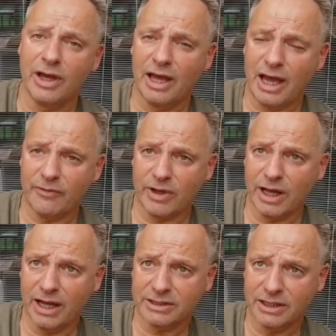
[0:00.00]
having
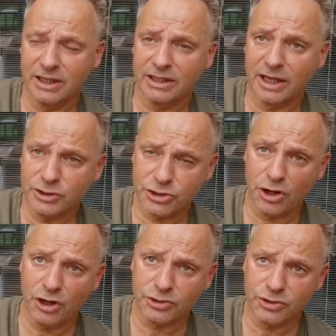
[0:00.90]
had that
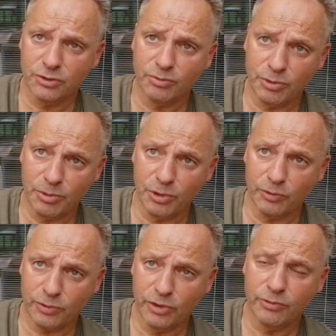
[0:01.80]
charge
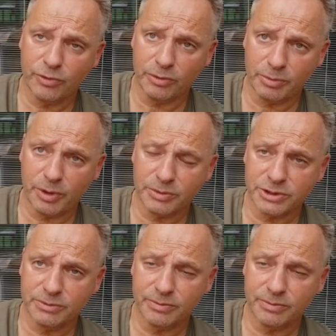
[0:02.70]
removed from the property.